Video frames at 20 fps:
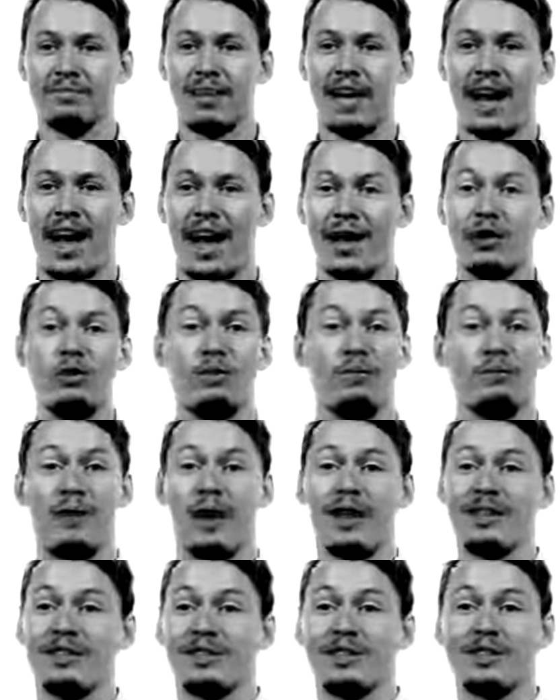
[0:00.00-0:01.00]
and you
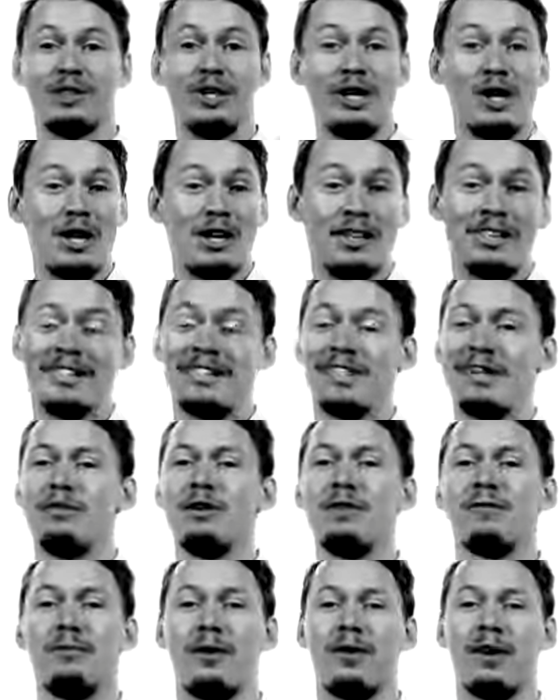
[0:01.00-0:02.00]
face
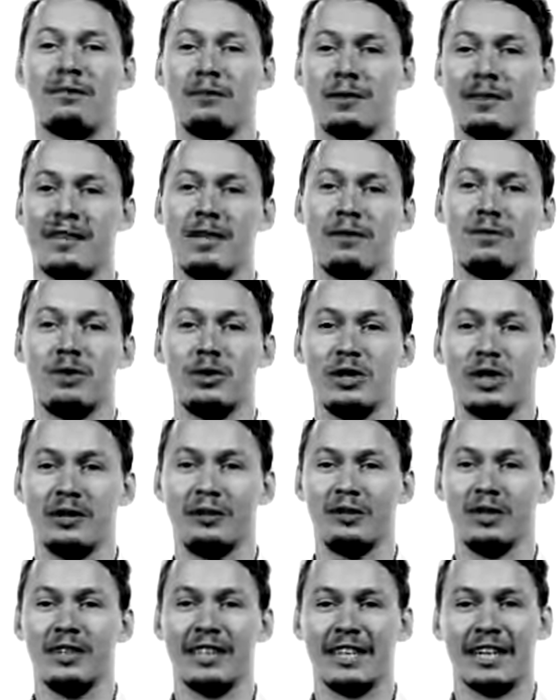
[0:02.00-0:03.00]
75% of your
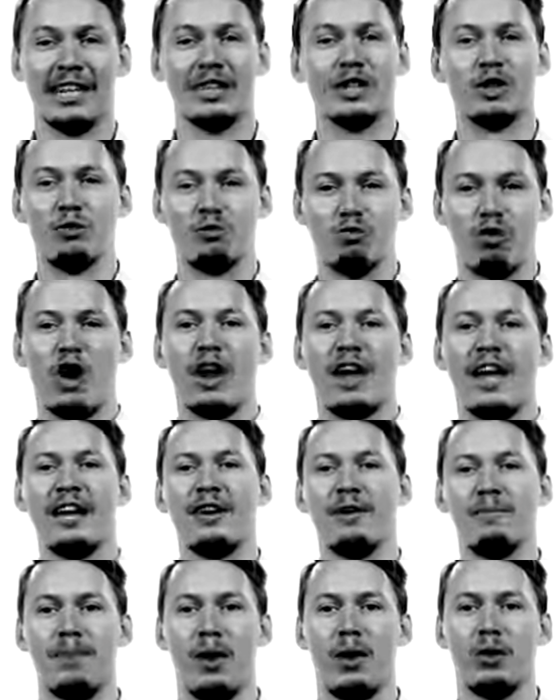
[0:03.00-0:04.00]
deliveries against a
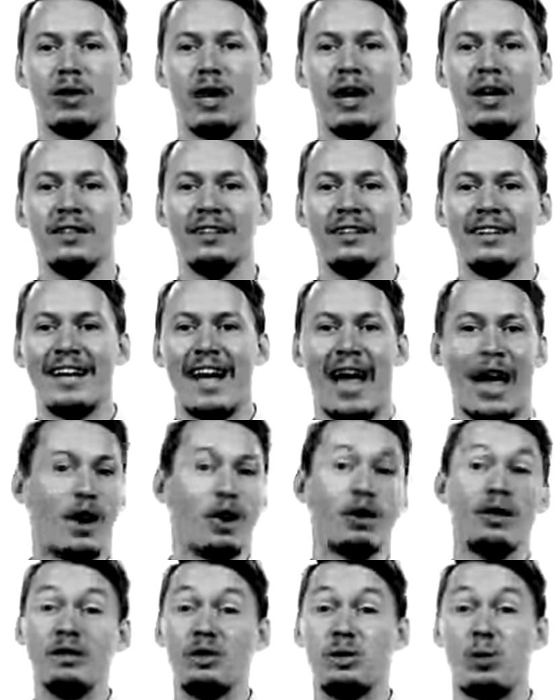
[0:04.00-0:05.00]
right-handed bowler and
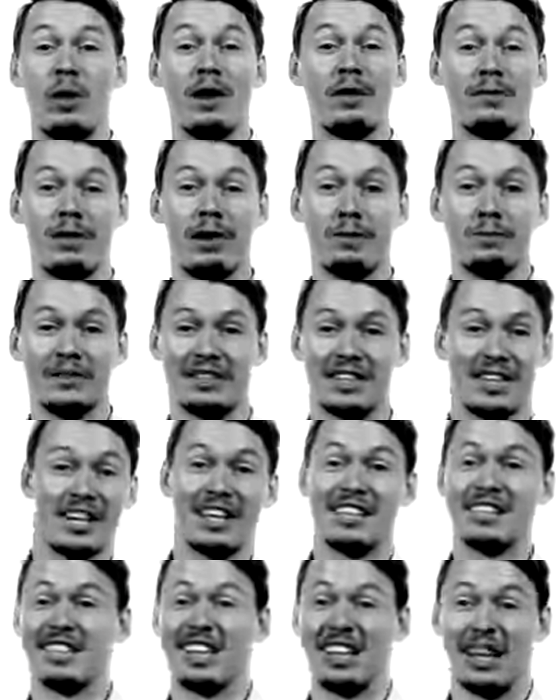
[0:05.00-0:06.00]
only 25%
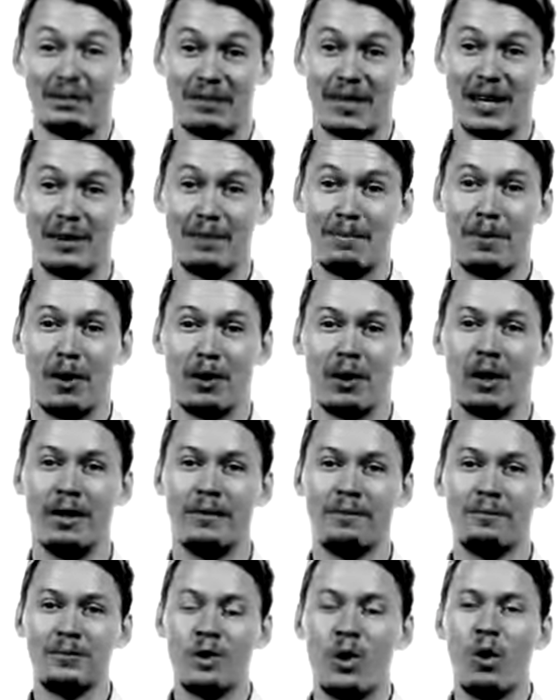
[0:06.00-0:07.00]
against a left-handed bowler,
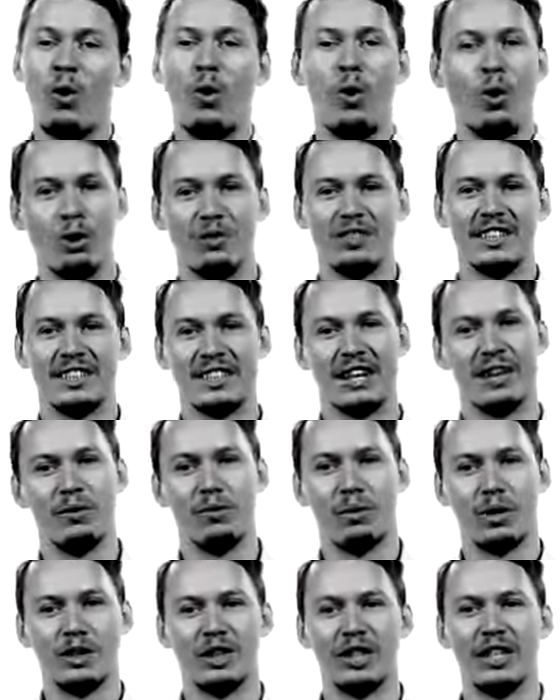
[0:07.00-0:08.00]
all of a sudden,
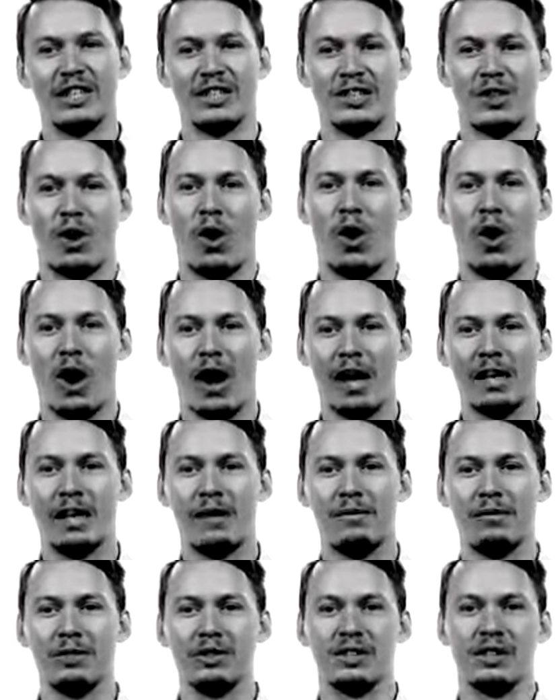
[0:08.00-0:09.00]
once you get to the higher
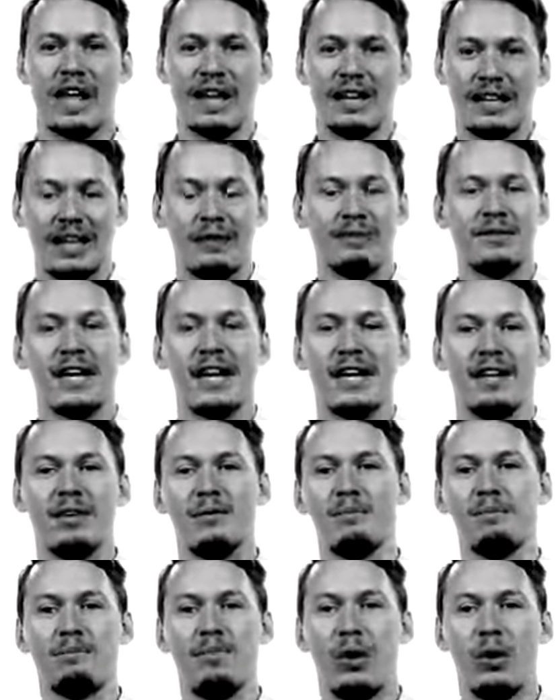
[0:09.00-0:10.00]
levels, that
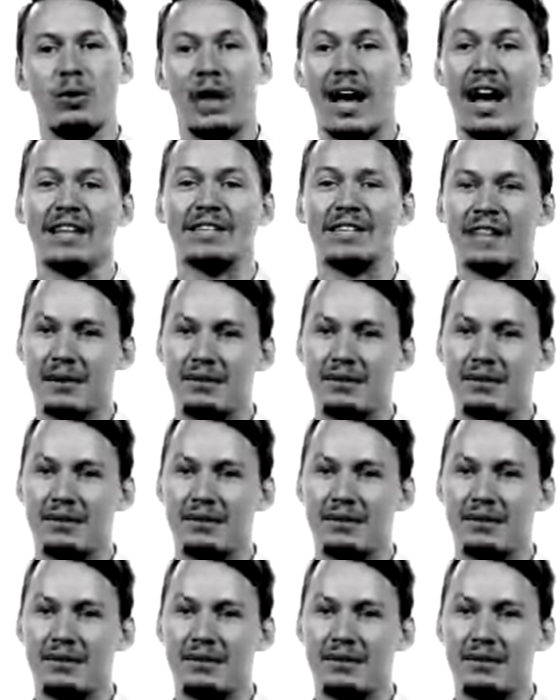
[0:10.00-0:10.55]
left-handed bowler has an